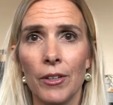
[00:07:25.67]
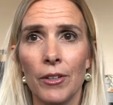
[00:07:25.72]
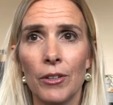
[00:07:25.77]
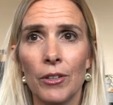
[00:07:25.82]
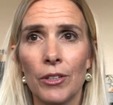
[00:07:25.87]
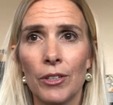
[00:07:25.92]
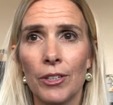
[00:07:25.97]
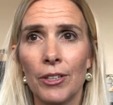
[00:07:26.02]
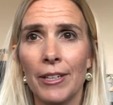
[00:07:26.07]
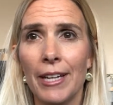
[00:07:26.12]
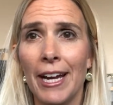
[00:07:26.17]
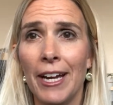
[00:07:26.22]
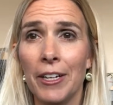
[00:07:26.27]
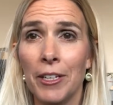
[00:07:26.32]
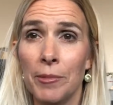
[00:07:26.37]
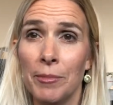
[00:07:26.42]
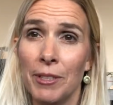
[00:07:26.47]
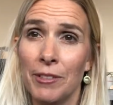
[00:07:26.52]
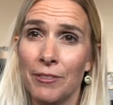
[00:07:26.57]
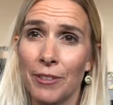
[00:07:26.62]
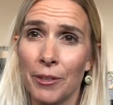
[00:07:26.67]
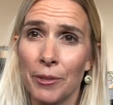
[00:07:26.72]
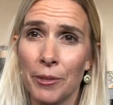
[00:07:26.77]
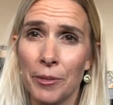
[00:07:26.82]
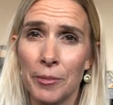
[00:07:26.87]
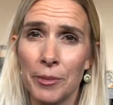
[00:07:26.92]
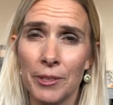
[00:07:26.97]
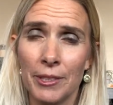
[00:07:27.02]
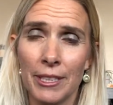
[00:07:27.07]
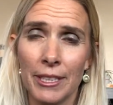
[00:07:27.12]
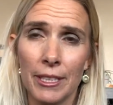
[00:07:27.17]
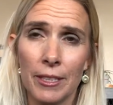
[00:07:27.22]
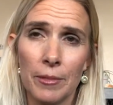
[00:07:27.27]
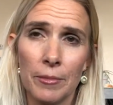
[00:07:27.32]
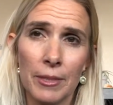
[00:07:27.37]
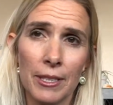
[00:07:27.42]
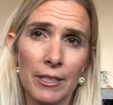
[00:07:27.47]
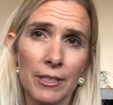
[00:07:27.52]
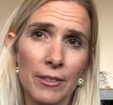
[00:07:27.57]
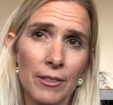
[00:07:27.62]
learn how to be vulnerable again
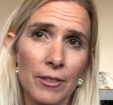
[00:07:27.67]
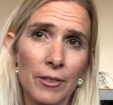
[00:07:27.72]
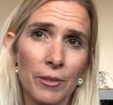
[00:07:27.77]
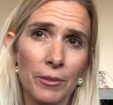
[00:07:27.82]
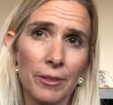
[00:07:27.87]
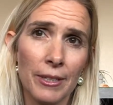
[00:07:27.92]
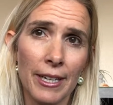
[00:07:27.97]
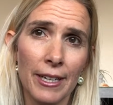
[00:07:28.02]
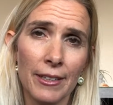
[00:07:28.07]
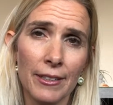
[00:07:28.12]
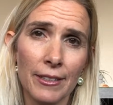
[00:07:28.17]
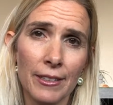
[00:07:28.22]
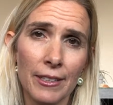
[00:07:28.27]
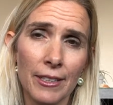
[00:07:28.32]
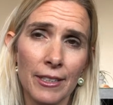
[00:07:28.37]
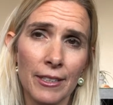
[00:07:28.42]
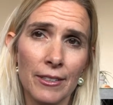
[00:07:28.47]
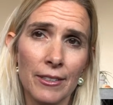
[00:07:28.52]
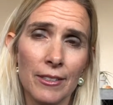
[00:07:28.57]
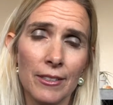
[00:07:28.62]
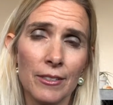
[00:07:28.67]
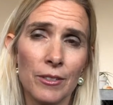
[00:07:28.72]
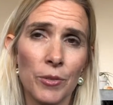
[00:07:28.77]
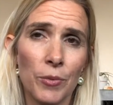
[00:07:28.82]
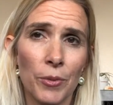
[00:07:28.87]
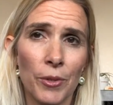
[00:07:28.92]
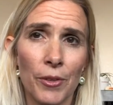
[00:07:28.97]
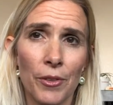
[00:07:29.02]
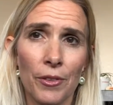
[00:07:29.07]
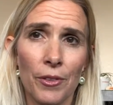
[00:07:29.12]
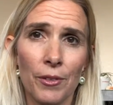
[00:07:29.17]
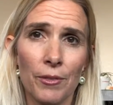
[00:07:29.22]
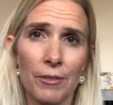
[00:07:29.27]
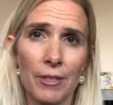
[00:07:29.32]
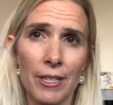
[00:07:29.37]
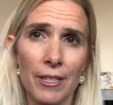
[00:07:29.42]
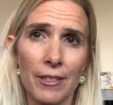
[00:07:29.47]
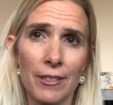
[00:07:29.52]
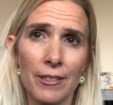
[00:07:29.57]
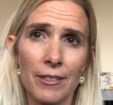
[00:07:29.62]
because the reality is it's worth the
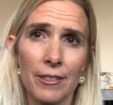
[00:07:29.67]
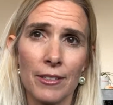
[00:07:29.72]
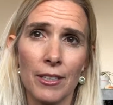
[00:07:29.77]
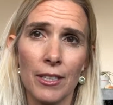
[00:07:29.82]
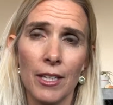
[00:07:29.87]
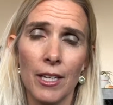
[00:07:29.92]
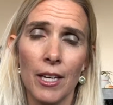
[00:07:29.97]
risk.